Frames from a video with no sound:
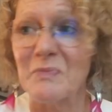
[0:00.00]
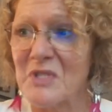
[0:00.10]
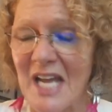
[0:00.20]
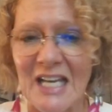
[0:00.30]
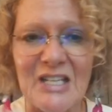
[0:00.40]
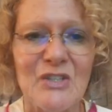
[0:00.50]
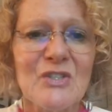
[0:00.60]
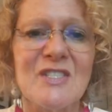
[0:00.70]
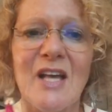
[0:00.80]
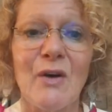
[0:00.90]
telling
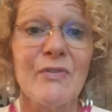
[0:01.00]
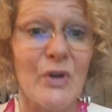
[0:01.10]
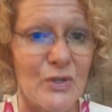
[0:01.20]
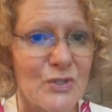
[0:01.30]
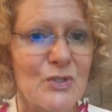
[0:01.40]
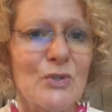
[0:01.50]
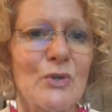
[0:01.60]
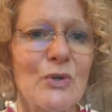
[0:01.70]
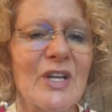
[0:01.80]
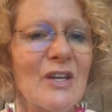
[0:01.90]
yourself a
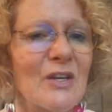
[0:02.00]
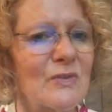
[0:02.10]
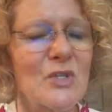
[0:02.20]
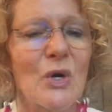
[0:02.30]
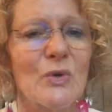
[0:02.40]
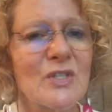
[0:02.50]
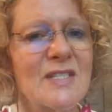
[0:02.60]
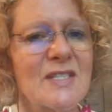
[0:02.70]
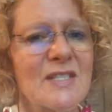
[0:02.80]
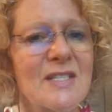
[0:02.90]
story that you've told yourself